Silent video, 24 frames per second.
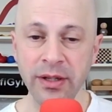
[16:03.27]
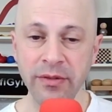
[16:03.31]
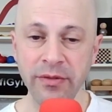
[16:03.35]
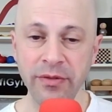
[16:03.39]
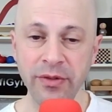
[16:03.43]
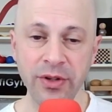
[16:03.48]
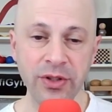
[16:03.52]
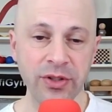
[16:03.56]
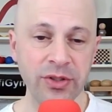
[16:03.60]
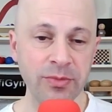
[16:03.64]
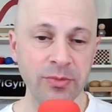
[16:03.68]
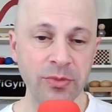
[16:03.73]

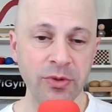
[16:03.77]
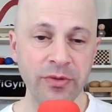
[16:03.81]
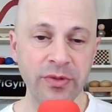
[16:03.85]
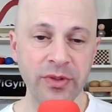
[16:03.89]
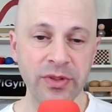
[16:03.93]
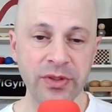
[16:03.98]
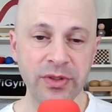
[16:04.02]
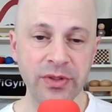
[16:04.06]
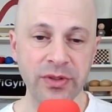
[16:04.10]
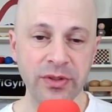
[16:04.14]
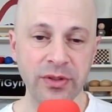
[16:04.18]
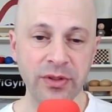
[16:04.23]
First move
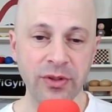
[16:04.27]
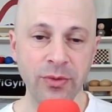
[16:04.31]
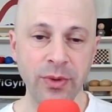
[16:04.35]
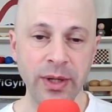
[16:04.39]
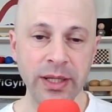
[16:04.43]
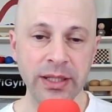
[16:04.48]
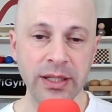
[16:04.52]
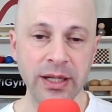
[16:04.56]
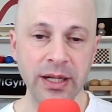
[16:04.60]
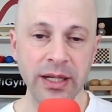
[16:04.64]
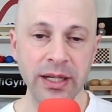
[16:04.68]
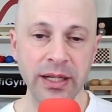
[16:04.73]
is
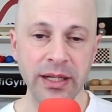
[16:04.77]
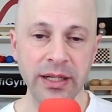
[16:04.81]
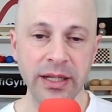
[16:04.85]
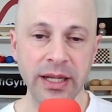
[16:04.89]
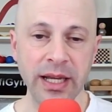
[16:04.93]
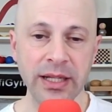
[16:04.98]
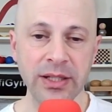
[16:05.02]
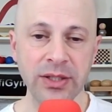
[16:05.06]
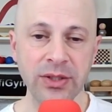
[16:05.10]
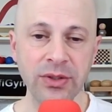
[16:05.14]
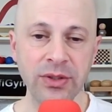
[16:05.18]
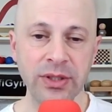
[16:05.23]
quite clear. He
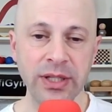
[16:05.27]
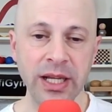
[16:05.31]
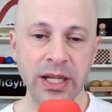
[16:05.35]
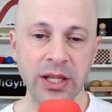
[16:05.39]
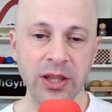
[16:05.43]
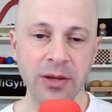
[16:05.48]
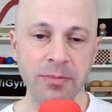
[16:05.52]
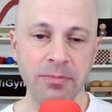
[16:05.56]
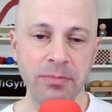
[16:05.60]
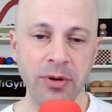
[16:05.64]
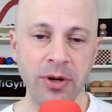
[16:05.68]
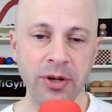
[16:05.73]
has to
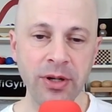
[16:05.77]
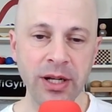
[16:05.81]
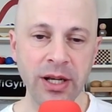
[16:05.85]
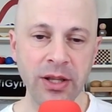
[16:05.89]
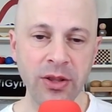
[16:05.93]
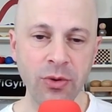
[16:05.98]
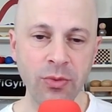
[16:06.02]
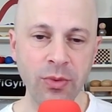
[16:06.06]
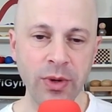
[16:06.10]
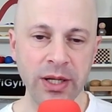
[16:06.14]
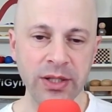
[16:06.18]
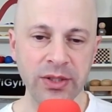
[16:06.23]
take the pawn,
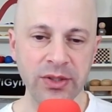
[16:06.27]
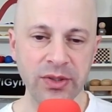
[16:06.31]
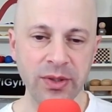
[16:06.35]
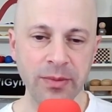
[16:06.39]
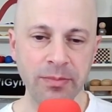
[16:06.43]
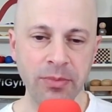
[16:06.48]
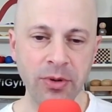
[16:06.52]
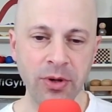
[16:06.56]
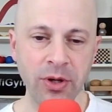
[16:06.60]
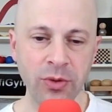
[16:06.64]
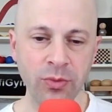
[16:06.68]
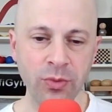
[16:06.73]
otherwise the
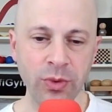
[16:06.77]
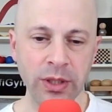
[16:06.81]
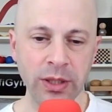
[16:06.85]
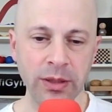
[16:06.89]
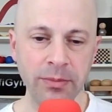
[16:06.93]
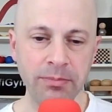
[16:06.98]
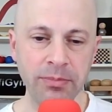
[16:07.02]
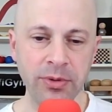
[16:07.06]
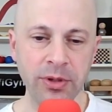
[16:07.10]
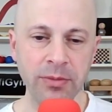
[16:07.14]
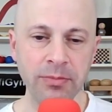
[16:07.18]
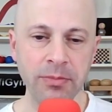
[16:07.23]
pawn will
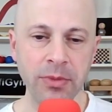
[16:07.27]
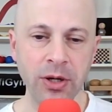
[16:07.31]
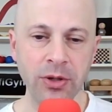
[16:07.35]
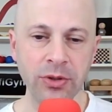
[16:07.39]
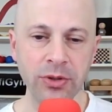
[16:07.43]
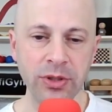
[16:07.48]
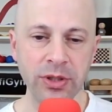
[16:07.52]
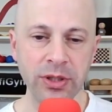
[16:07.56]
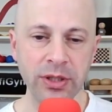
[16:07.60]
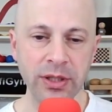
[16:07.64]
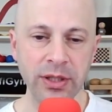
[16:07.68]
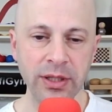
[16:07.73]

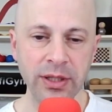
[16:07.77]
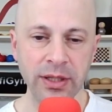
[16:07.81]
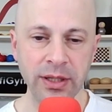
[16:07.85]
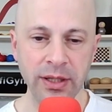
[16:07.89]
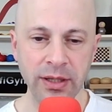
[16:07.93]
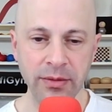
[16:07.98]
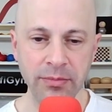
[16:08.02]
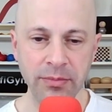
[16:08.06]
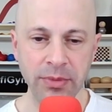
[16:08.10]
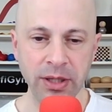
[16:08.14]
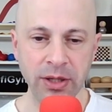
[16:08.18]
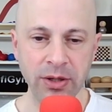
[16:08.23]
promote
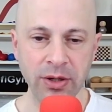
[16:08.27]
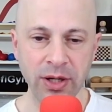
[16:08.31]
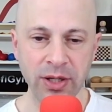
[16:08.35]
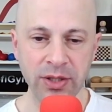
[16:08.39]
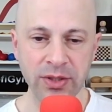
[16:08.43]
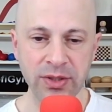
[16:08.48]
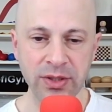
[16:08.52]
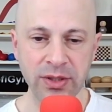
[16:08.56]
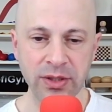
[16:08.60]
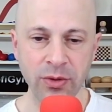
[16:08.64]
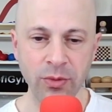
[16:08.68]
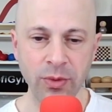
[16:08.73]

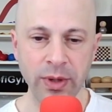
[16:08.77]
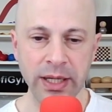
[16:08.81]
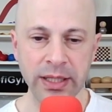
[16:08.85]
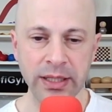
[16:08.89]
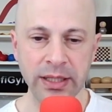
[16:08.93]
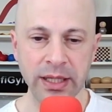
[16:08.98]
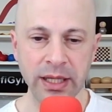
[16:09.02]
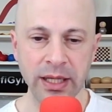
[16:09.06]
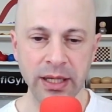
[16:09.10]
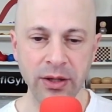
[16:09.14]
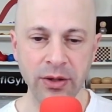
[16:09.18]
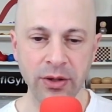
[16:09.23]
because the
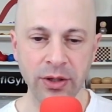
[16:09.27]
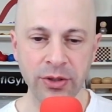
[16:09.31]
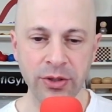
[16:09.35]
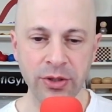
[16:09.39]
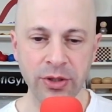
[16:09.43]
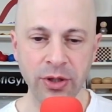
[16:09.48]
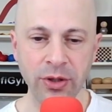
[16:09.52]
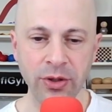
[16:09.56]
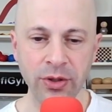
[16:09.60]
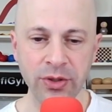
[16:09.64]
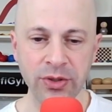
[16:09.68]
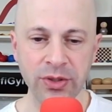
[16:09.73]
white king
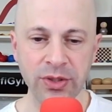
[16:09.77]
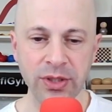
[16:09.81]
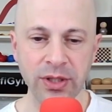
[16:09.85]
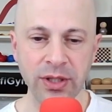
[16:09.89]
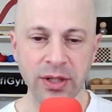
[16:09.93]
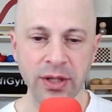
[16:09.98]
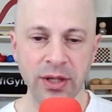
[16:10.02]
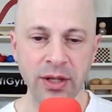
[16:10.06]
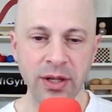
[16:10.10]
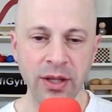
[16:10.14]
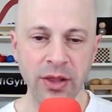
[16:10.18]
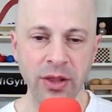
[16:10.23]
controls
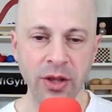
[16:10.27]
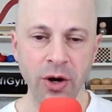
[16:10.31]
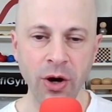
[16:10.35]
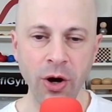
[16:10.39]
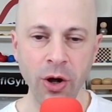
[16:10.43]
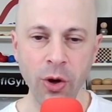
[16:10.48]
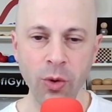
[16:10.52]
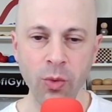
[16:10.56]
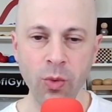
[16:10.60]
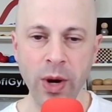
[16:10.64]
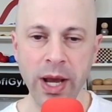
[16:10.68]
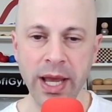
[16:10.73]
the
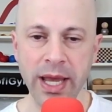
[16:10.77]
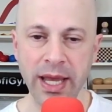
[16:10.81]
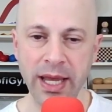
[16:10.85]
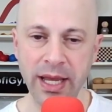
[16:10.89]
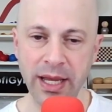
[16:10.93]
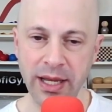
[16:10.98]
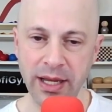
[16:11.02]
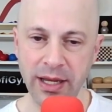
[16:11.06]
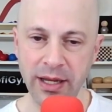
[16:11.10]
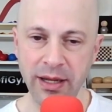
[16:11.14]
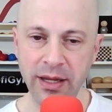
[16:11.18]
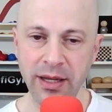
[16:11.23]
whole
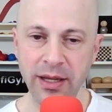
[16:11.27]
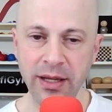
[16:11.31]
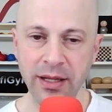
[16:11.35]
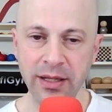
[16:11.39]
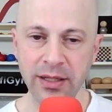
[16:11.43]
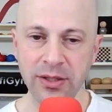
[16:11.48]
way.